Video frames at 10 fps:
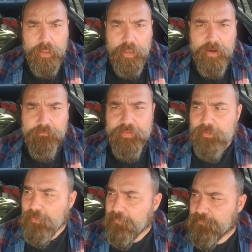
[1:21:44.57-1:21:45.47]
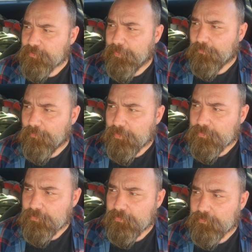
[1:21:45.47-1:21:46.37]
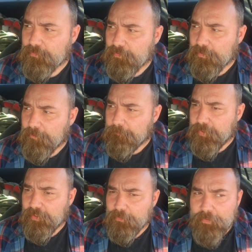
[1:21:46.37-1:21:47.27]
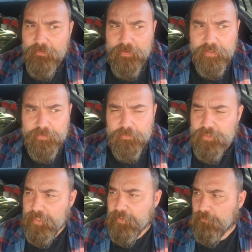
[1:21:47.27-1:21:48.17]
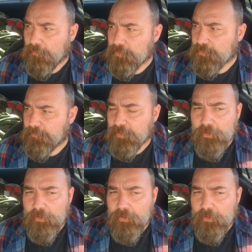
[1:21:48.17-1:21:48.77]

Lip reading: Everything in life is about risks. Being an American, you're taking risks. I mean,